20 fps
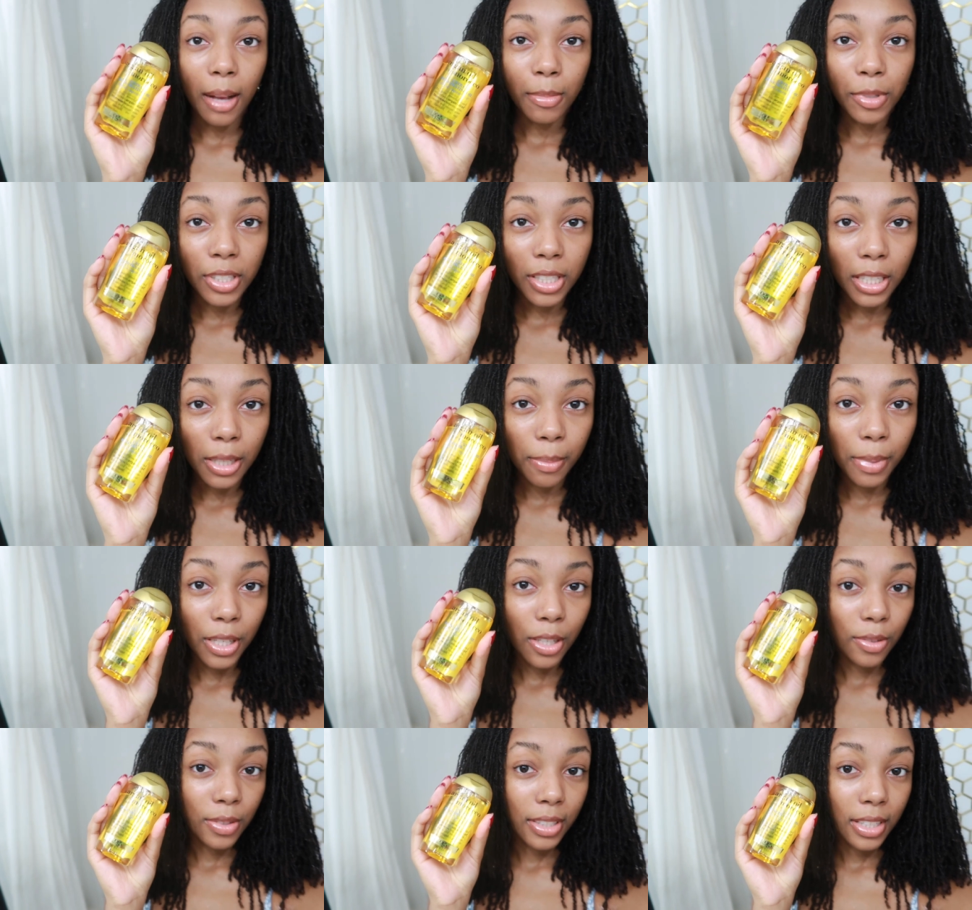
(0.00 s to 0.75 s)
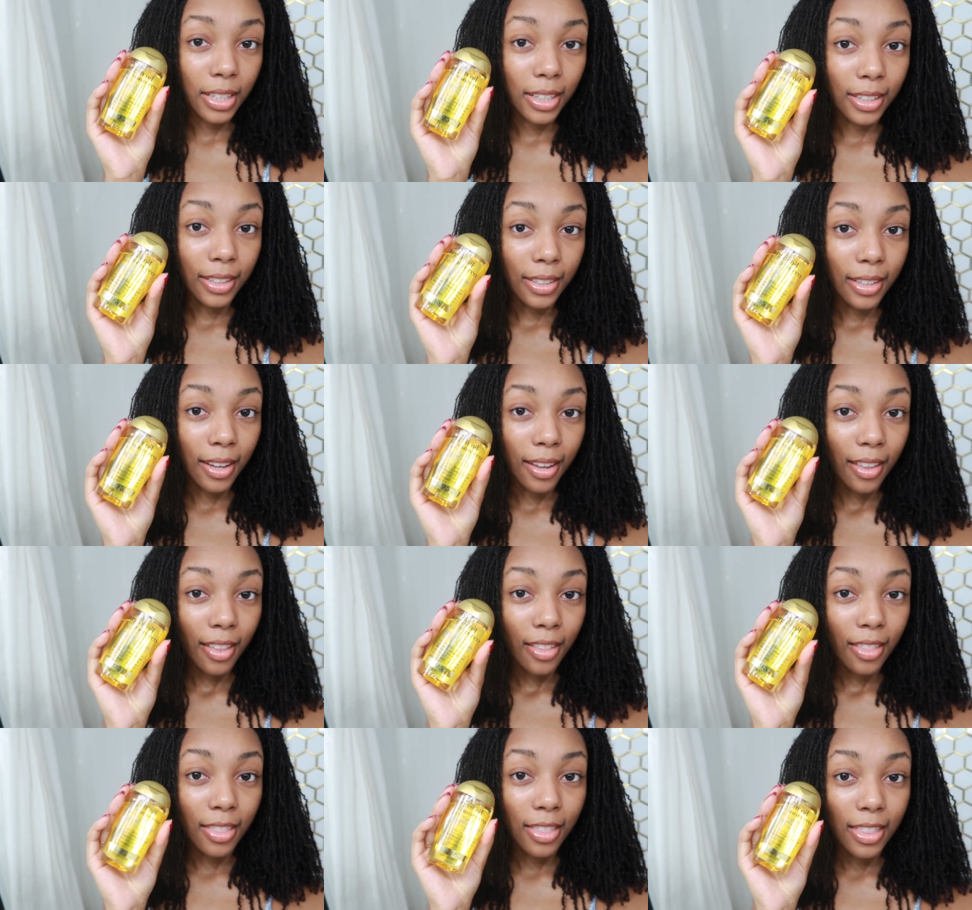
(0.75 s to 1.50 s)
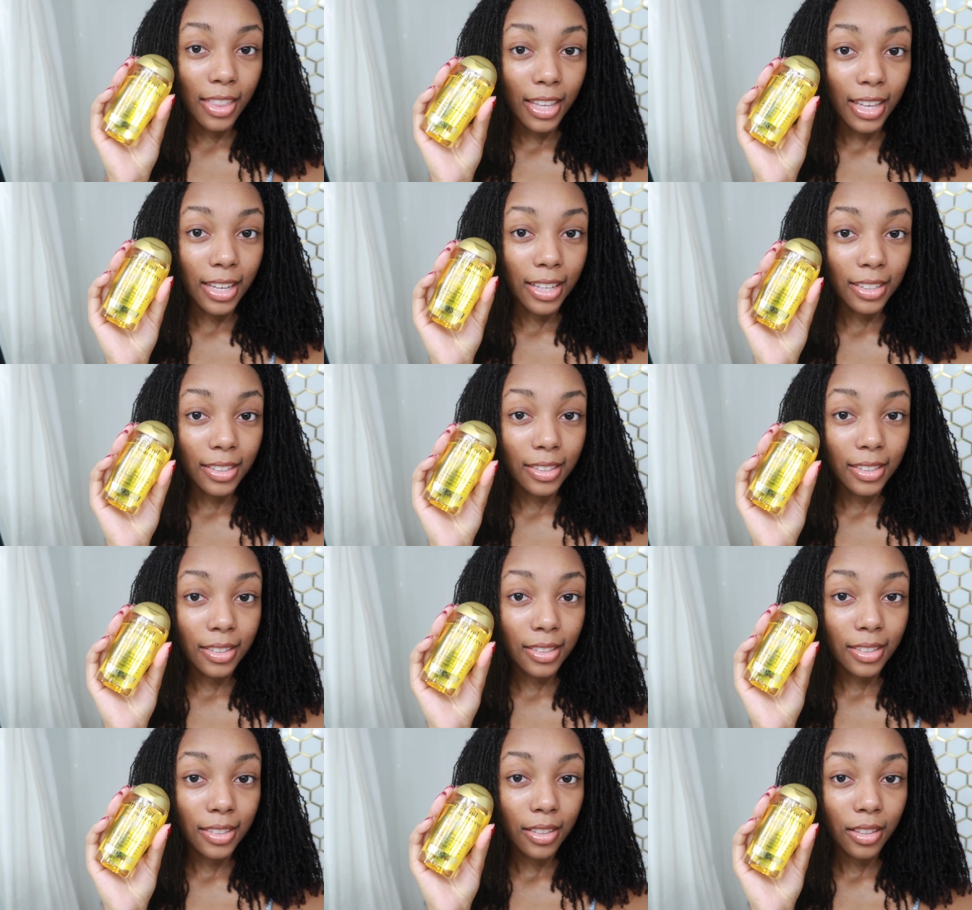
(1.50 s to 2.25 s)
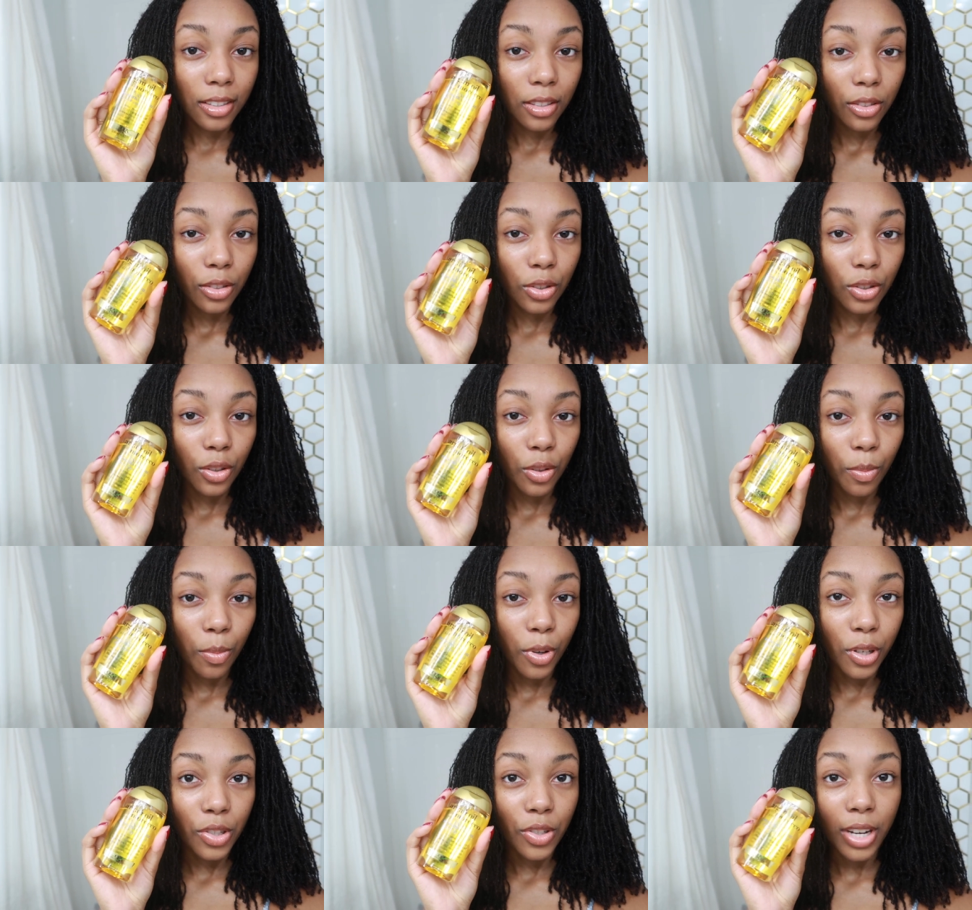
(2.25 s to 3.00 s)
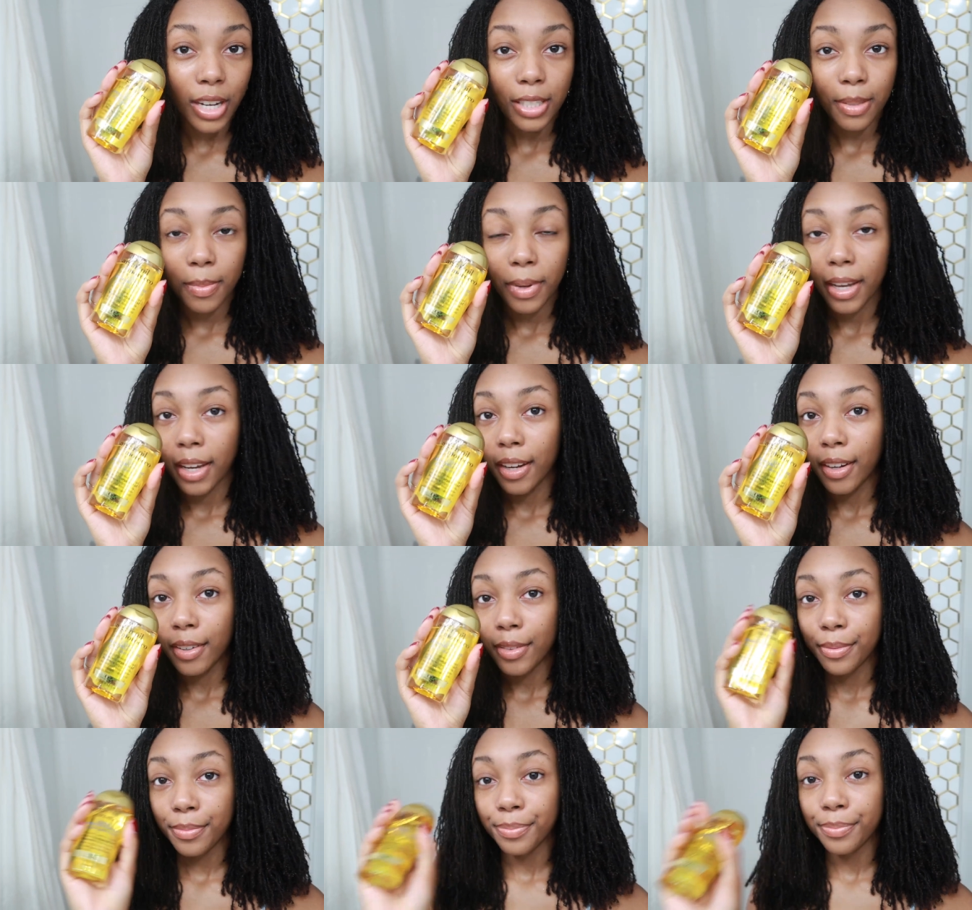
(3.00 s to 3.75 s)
i'm just going to be using this to moisturize my hair